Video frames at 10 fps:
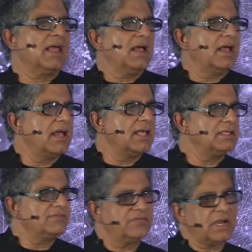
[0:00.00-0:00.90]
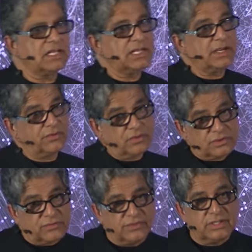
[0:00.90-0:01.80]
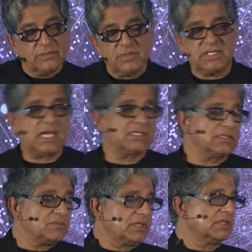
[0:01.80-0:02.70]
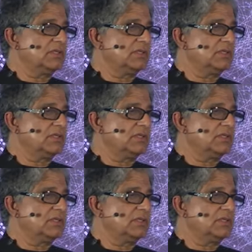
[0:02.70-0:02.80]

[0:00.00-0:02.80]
And finally, I wrote to Freeman Dyson because